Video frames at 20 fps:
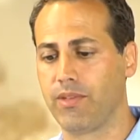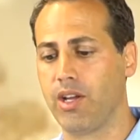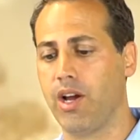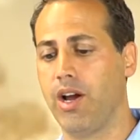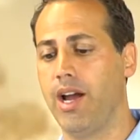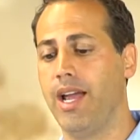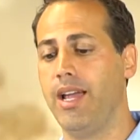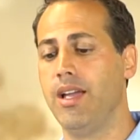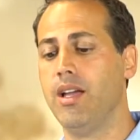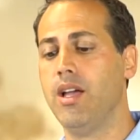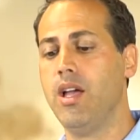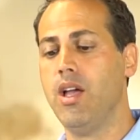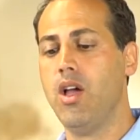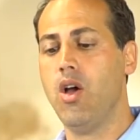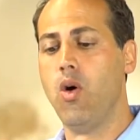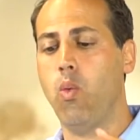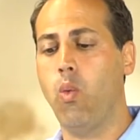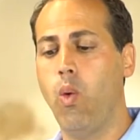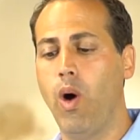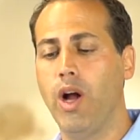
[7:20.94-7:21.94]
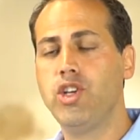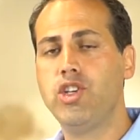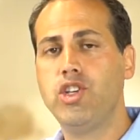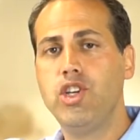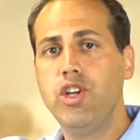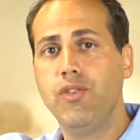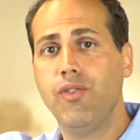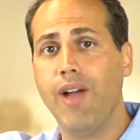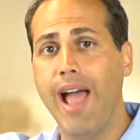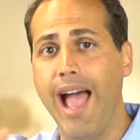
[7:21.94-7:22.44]
All right. Once
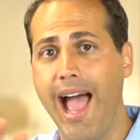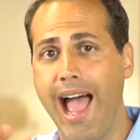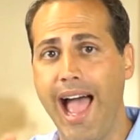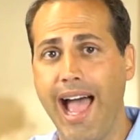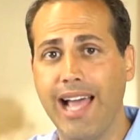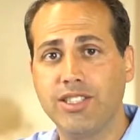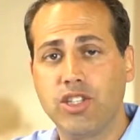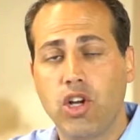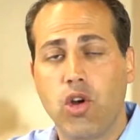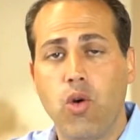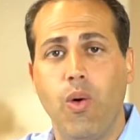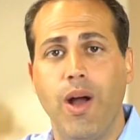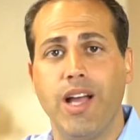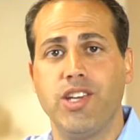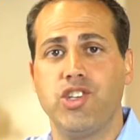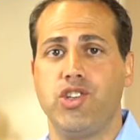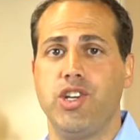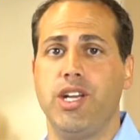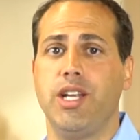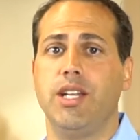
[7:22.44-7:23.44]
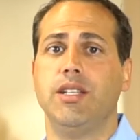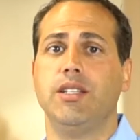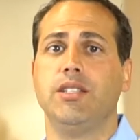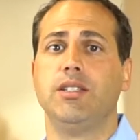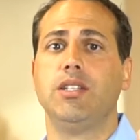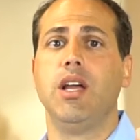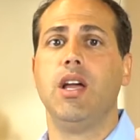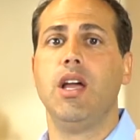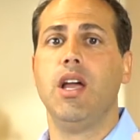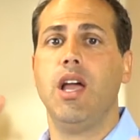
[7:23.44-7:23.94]
you've asked
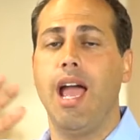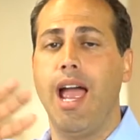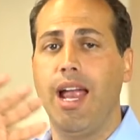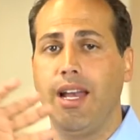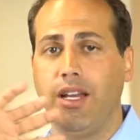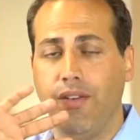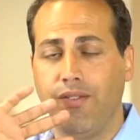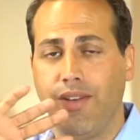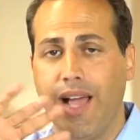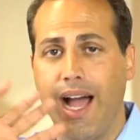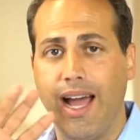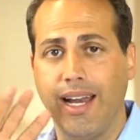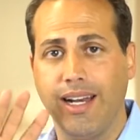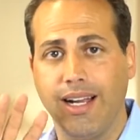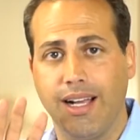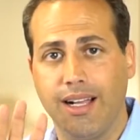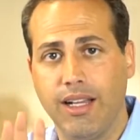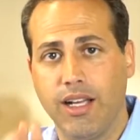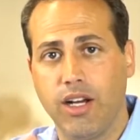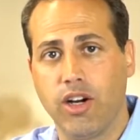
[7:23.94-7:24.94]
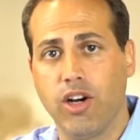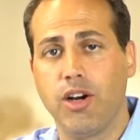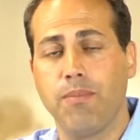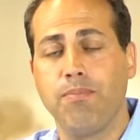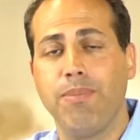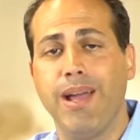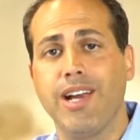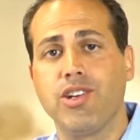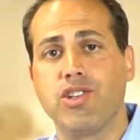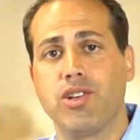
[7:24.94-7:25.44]
questions and you've gotten a clearer
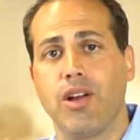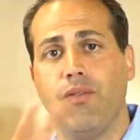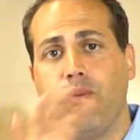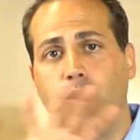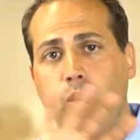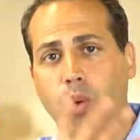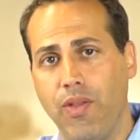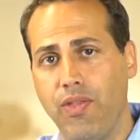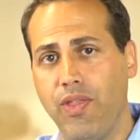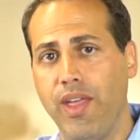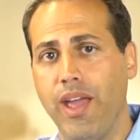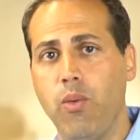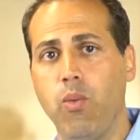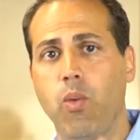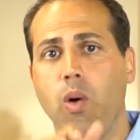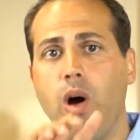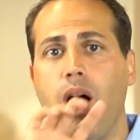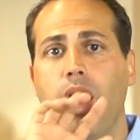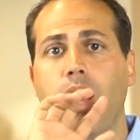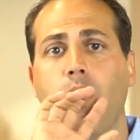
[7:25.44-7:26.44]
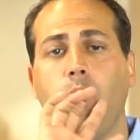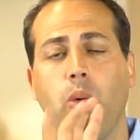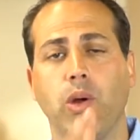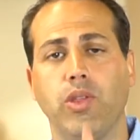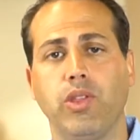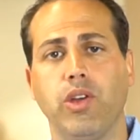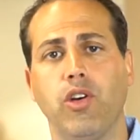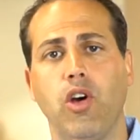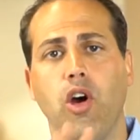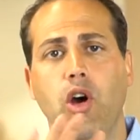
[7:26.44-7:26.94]
picture of what they want,
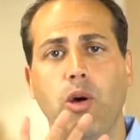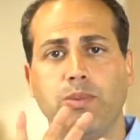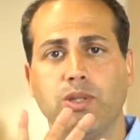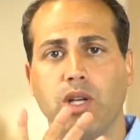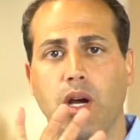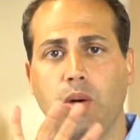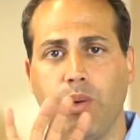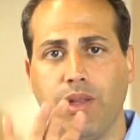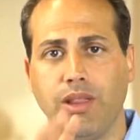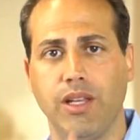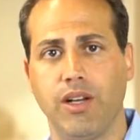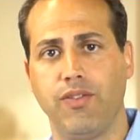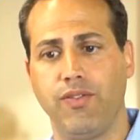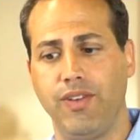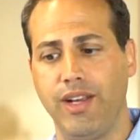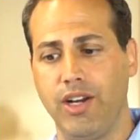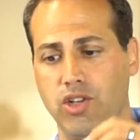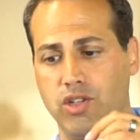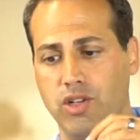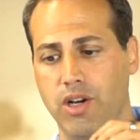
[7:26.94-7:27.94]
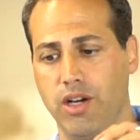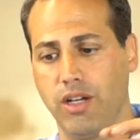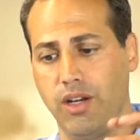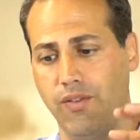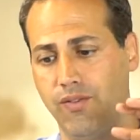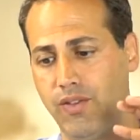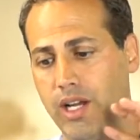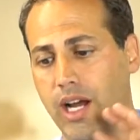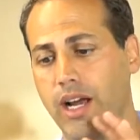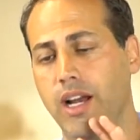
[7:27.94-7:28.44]
what their hopes are, what their fears are, and
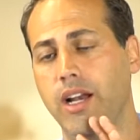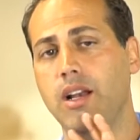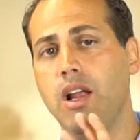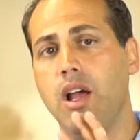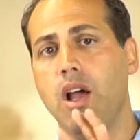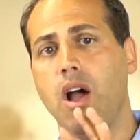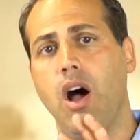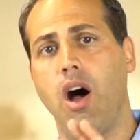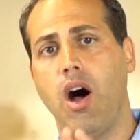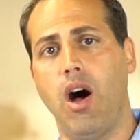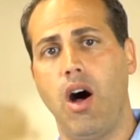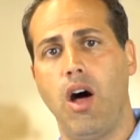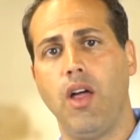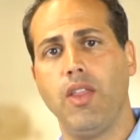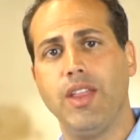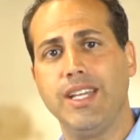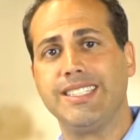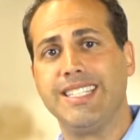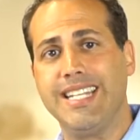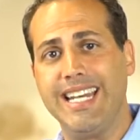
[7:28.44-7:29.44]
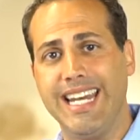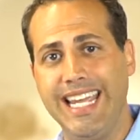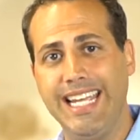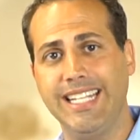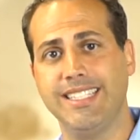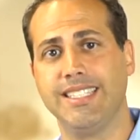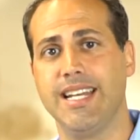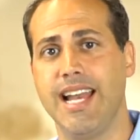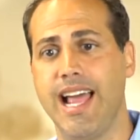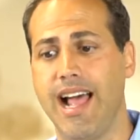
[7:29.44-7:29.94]
you've done all this
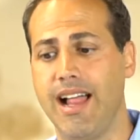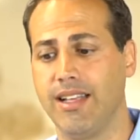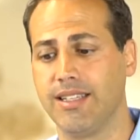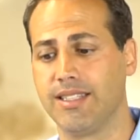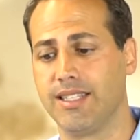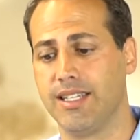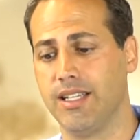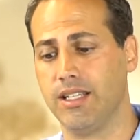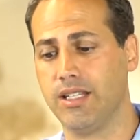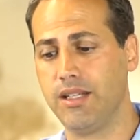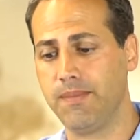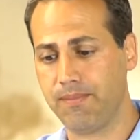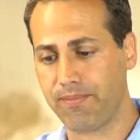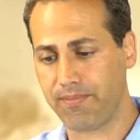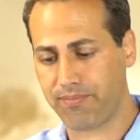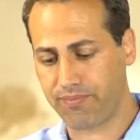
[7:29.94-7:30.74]
needs analysis